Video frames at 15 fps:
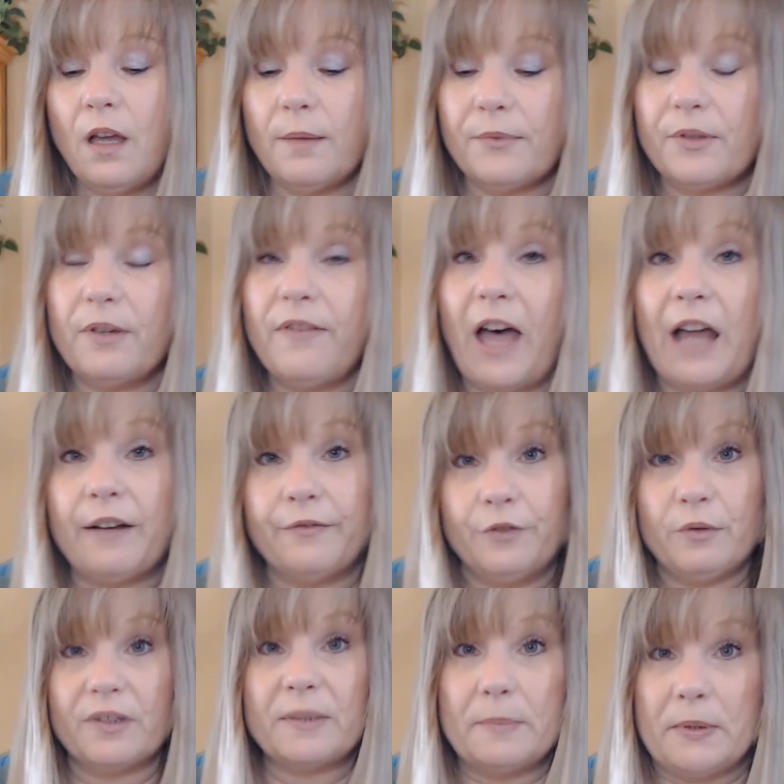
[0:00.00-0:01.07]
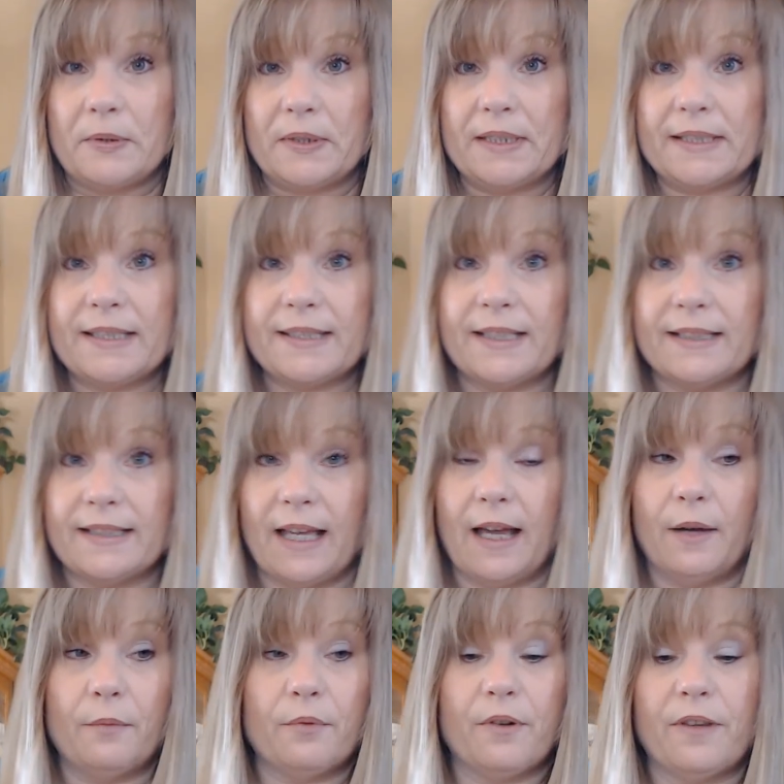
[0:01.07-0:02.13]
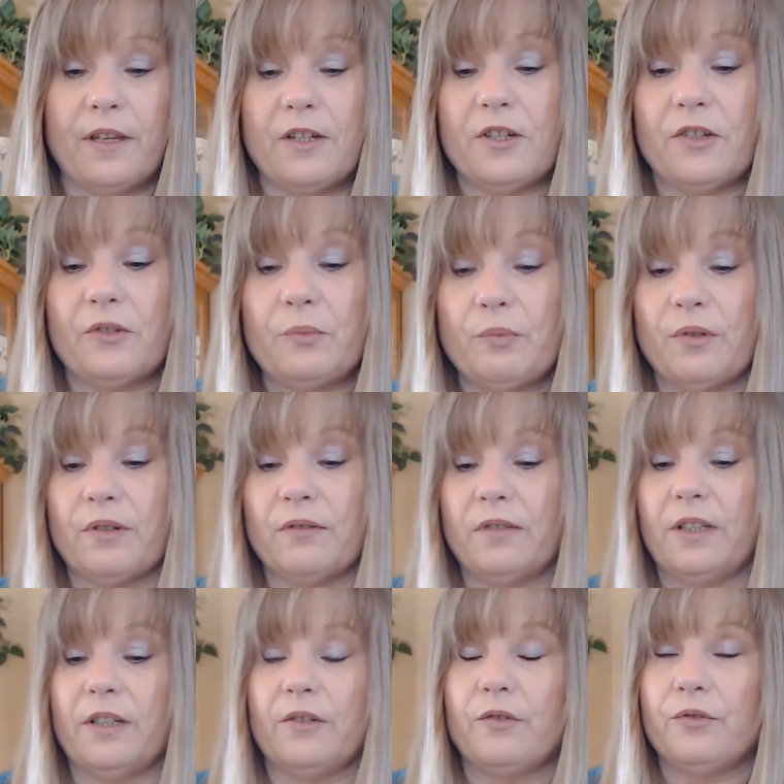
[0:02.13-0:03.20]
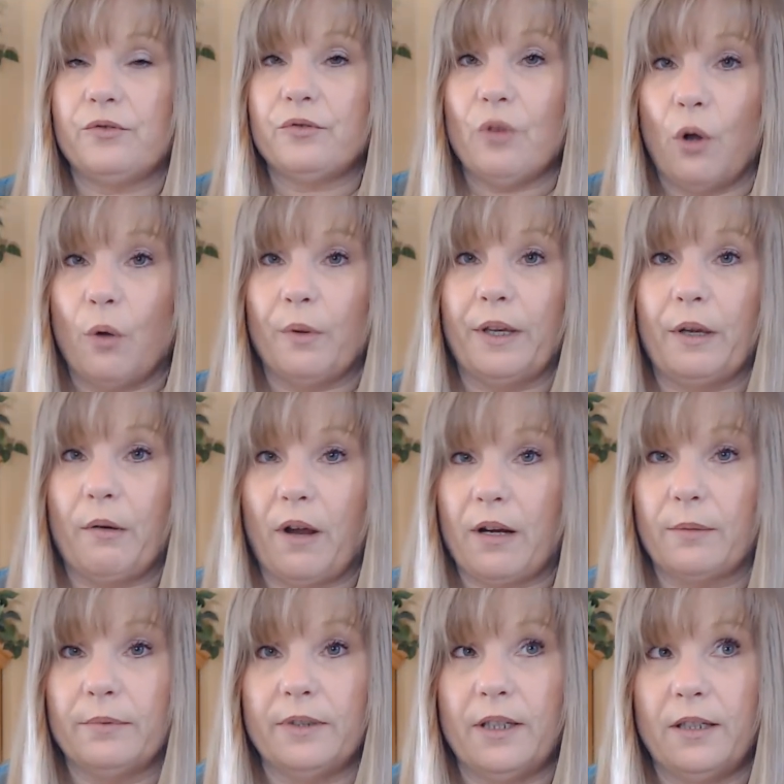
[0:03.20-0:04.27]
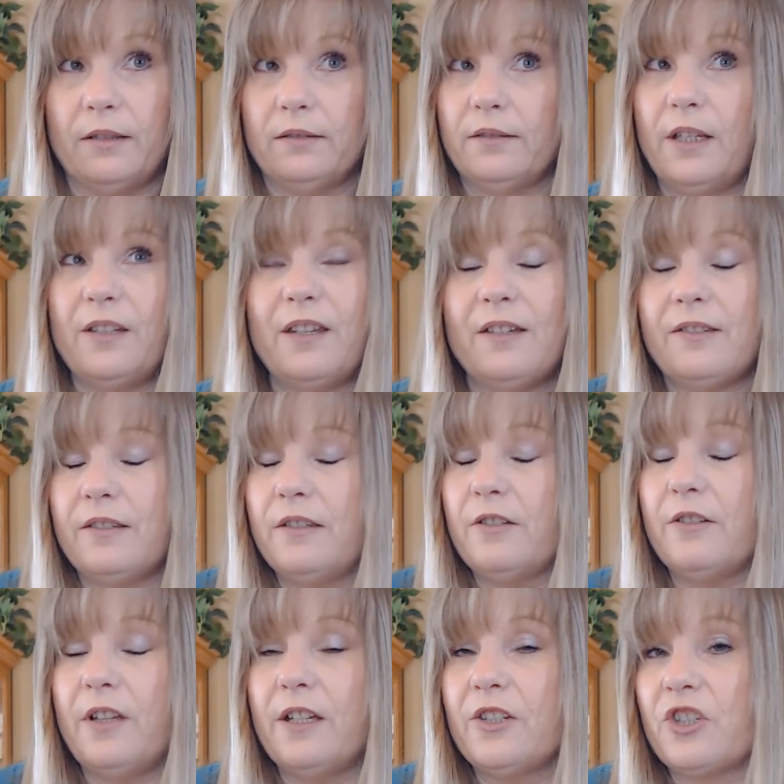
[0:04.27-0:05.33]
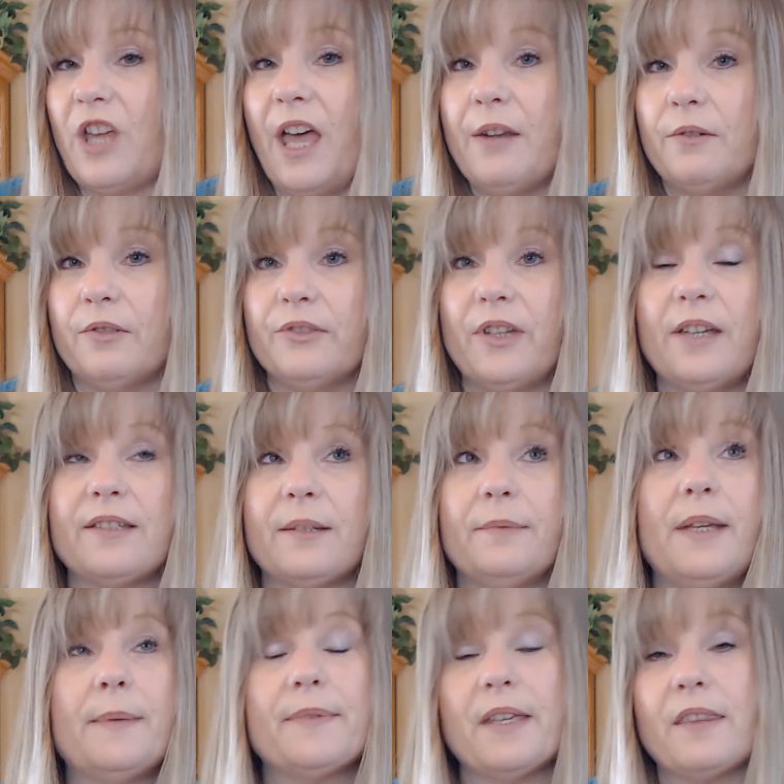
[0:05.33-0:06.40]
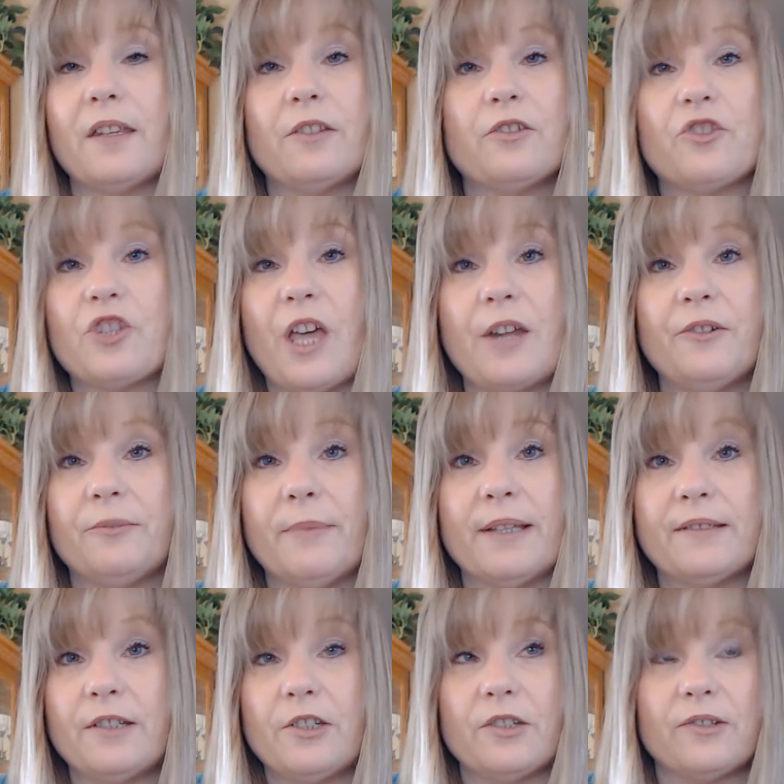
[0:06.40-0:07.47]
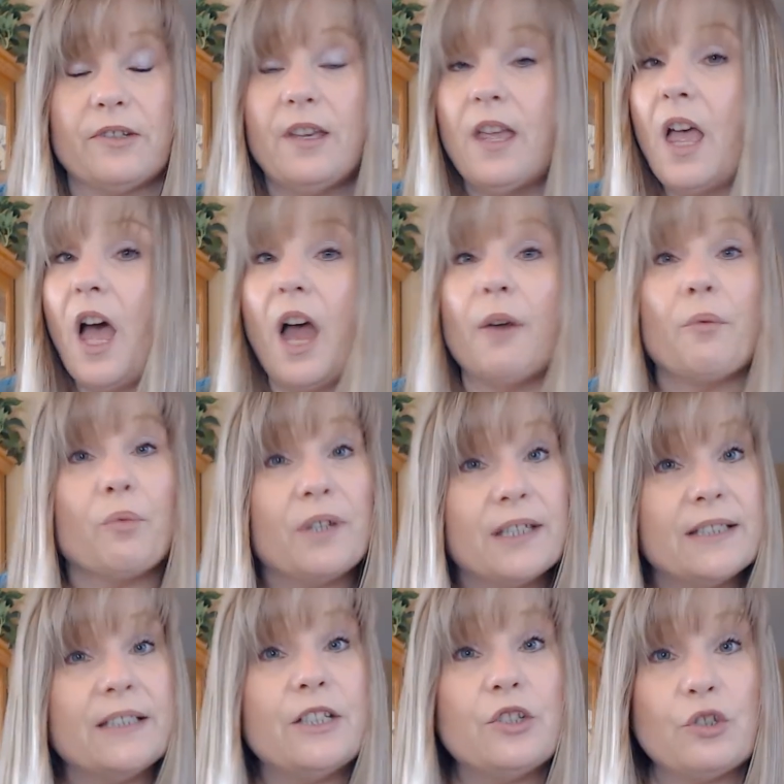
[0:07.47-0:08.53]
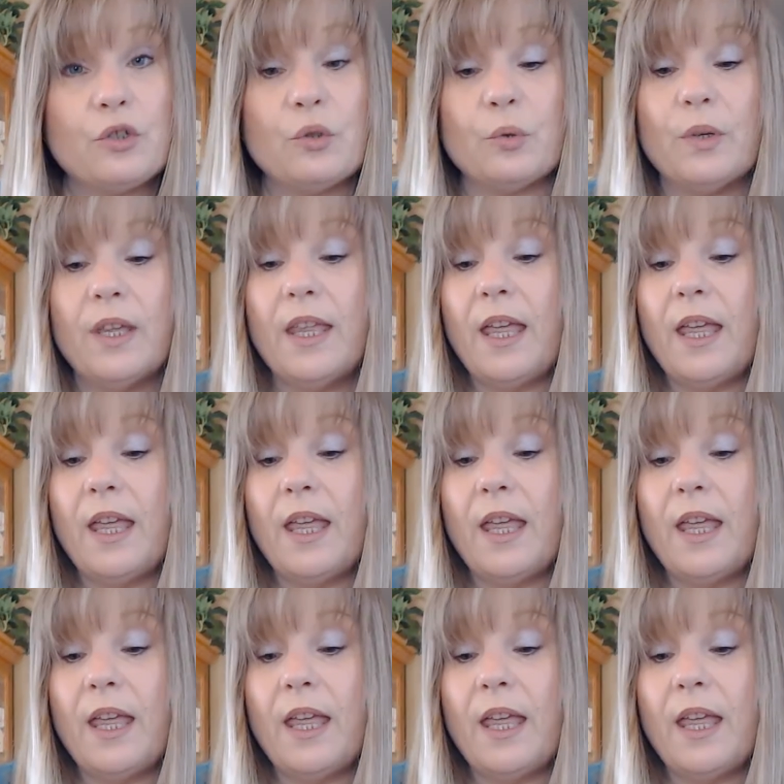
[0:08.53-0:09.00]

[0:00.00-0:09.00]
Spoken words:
So I've had a few experiences like that where they just were like so incredibly, they're like channeled. Sometimes I think they're channeled messages. I really do.